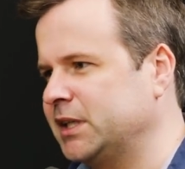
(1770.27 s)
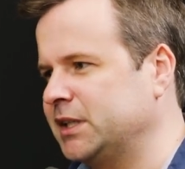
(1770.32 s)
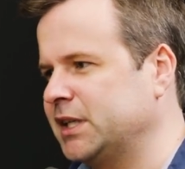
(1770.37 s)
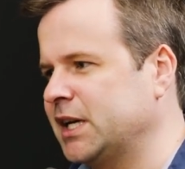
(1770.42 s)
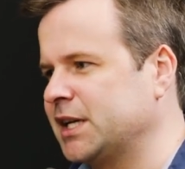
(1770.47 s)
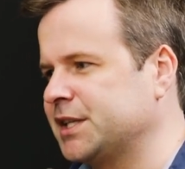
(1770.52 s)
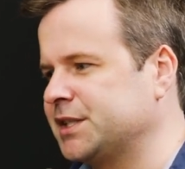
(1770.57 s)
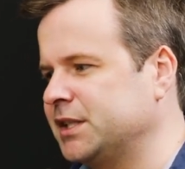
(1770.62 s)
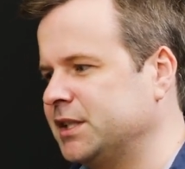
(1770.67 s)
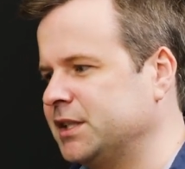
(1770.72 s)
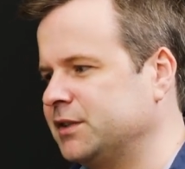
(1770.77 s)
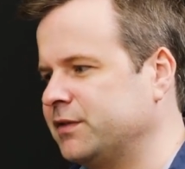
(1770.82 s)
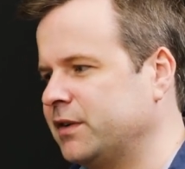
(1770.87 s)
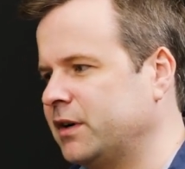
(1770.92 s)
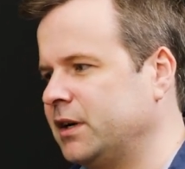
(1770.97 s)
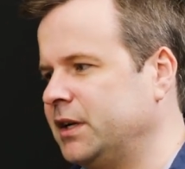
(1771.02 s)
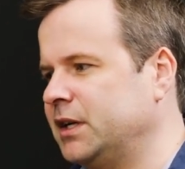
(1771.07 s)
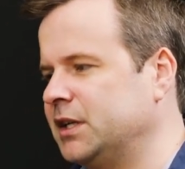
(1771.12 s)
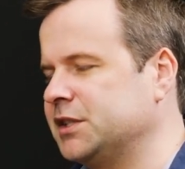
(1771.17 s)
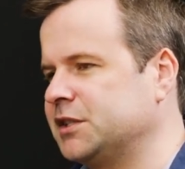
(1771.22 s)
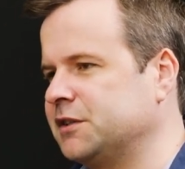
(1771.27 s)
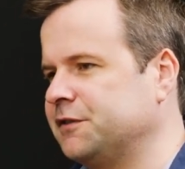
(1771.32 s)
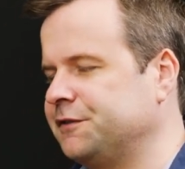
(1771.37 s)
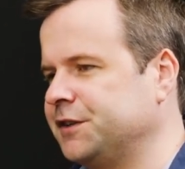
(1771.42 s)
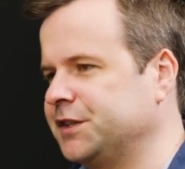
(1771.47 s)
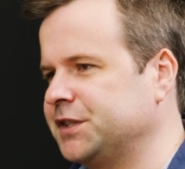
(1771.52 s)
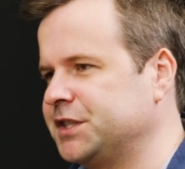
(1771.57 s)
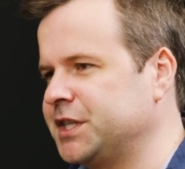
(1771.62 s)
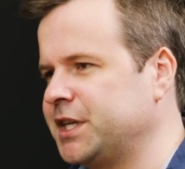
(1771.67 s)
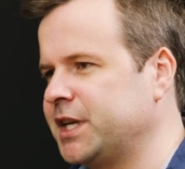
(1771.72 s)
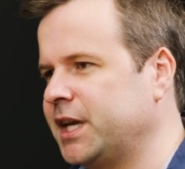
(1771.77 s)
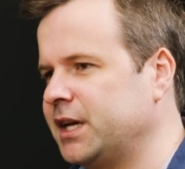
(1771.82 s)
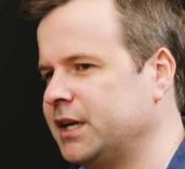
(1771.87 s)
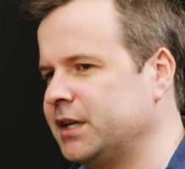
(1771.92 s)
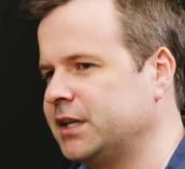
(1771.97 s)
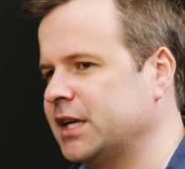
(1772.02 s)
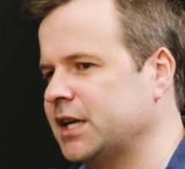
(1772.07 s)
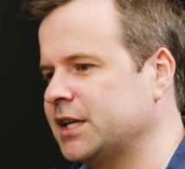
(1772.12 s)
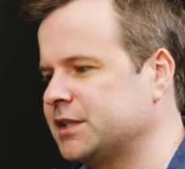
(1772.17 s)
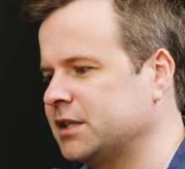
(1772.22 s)
Yes, it is very
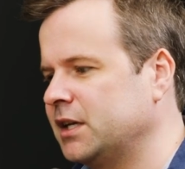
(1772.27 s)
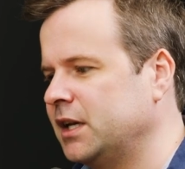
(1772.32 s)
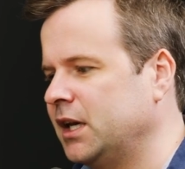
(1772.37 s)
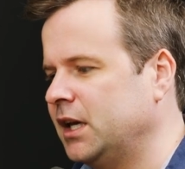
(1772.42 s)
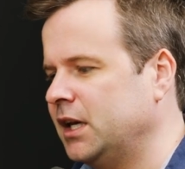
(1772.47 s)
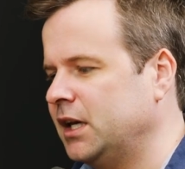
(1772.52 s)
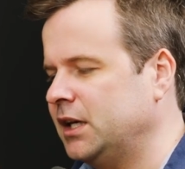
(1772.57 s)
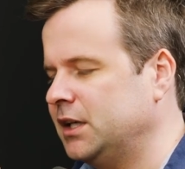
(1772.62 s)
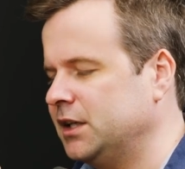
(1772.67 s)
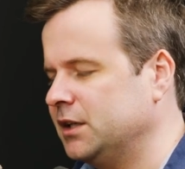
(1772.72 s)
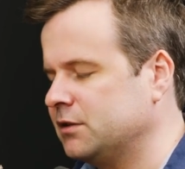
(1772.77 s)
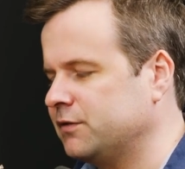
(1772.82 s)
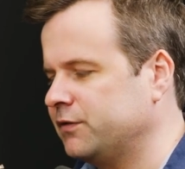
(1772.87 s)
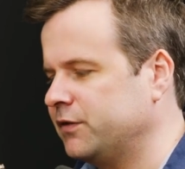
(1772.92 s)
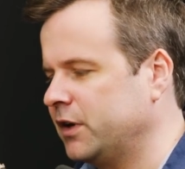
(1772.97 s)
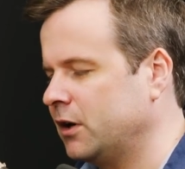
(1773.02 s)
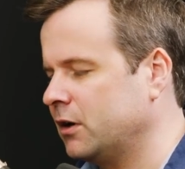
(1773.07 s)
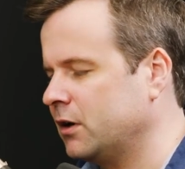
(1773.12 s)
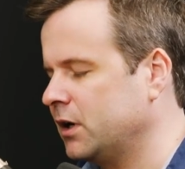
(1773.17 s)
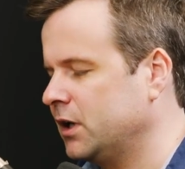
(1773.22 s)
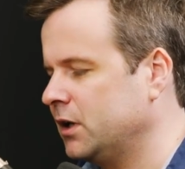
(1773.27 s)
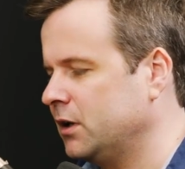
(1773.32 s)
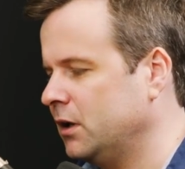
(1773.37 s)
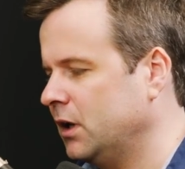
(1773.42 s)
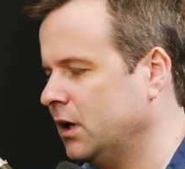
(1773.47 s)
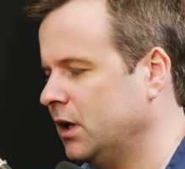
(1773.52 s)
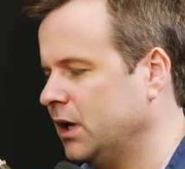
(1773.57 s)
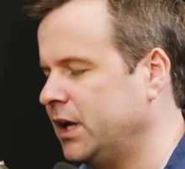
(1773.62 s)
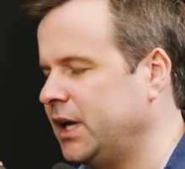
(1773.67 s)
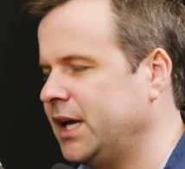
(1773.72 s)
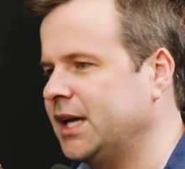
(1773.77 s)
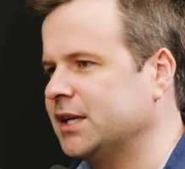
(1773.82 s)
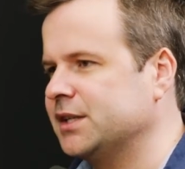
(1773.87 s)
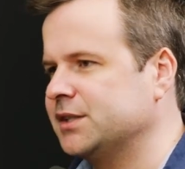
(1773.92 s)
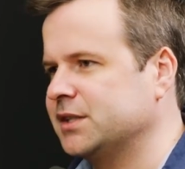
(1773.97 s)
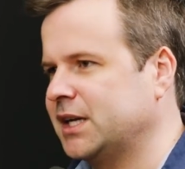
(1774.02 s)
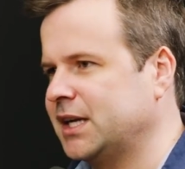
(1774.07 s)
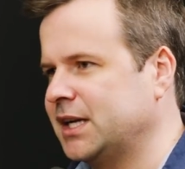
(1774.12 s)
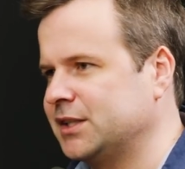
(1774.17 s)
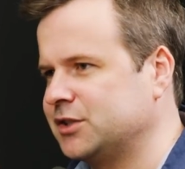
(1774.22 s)
unsophisticated. Yes, it is very uh,
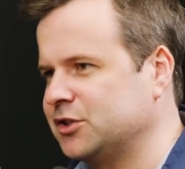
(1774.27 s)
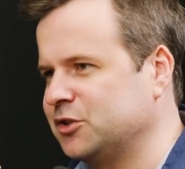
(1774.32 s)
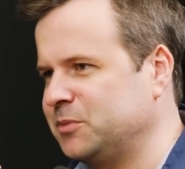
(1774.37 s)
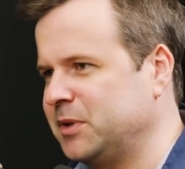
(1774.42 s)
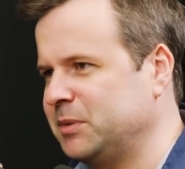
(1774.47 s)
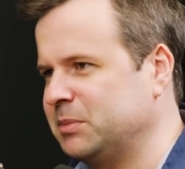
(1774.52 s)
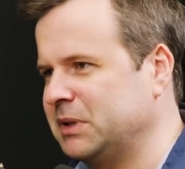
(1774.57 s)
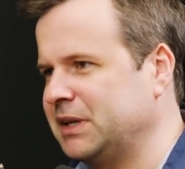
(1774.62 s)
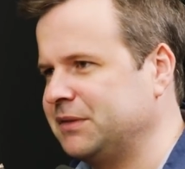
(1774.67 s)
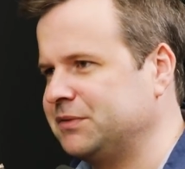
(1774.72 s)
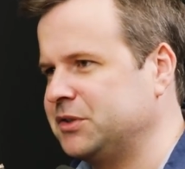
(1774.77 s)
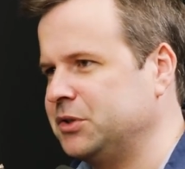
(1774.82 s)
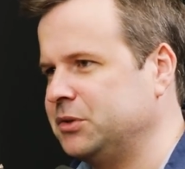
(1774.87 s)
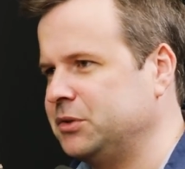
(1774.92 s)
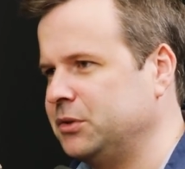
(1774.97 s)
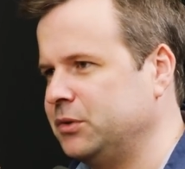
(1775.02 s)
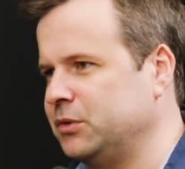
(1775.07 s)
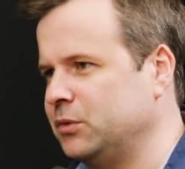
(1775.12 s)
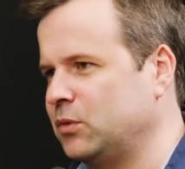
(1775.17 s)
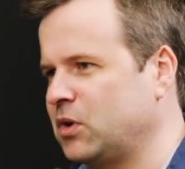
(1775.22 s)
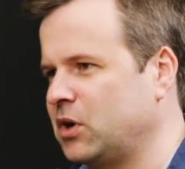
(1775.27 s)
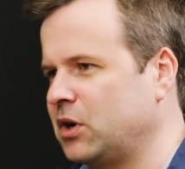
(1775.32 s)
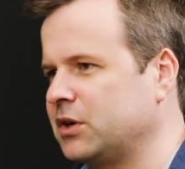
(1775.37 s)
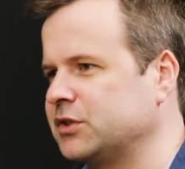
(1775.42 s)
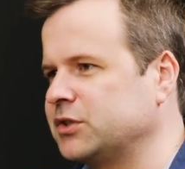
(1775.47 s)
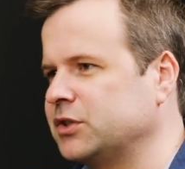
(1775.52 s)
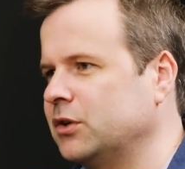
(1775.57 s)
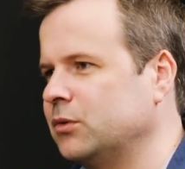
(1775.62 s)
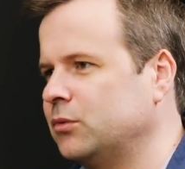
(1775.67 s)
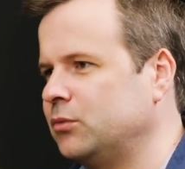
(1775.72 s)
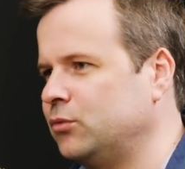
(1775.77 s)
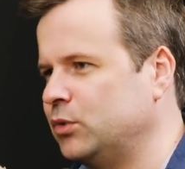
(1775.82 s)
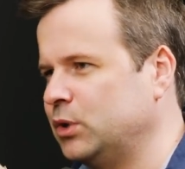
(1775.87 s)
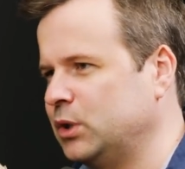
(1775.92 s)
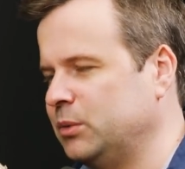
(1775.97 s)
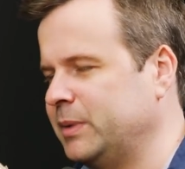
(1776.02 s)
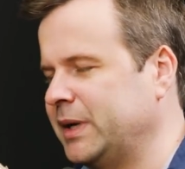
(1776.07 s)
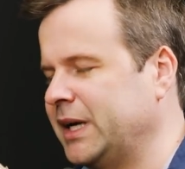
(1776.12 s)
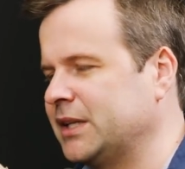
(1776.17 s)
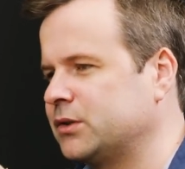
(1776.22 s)
hands on. So people have to do the work. So
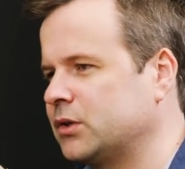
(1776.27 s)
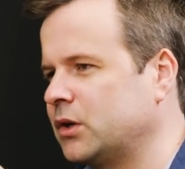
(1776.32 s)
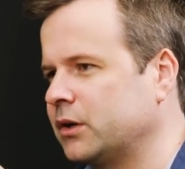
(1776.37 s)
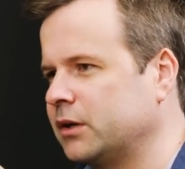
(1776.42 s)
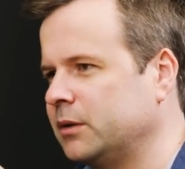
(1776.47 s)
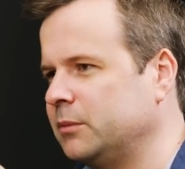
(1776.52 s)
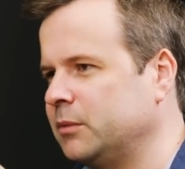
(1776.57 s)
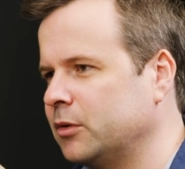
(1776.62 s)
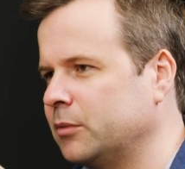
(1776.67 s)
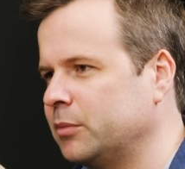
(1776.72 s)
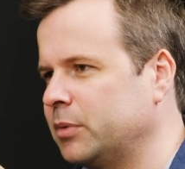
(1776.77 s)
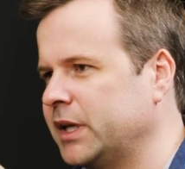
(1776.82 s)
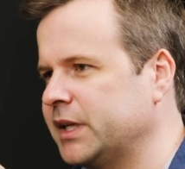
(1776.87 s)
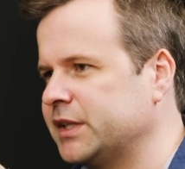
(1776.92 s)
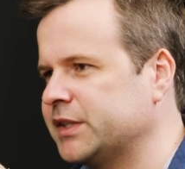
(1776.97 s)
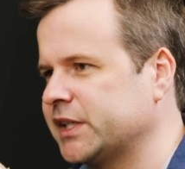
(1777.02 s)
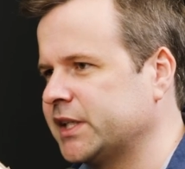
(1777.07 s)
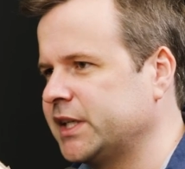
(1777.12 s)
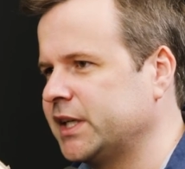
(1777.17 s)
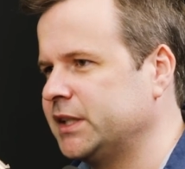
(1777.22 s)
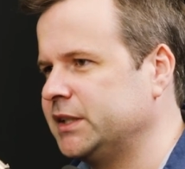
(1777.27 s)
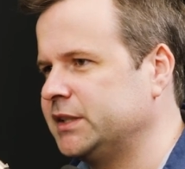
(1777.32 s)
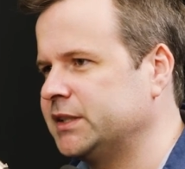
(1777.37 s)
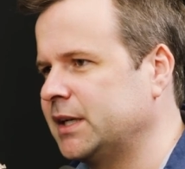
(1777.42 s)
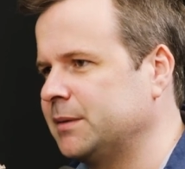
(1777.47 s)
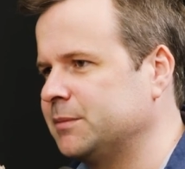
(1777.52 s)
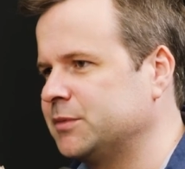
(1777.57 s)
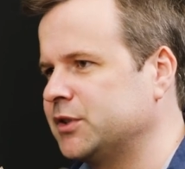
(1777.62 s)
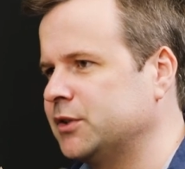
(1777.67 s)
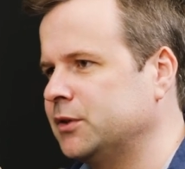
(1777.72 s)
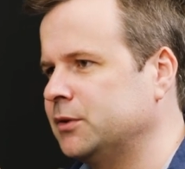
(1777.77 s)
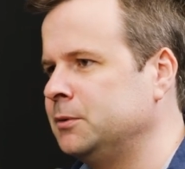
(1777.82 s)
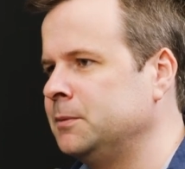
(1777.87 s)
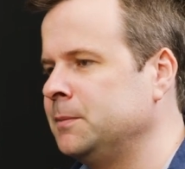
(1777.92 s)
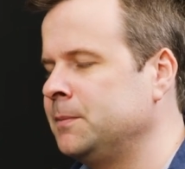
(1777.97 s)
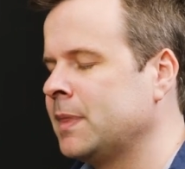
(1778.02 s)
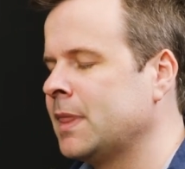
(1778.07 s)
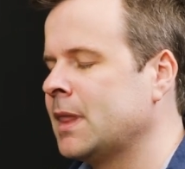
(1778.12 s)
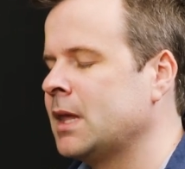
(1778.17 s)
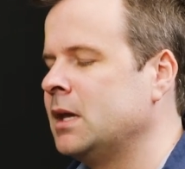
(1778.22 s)
robots aren't going to be replacing it anytime soon. Mm-hmm.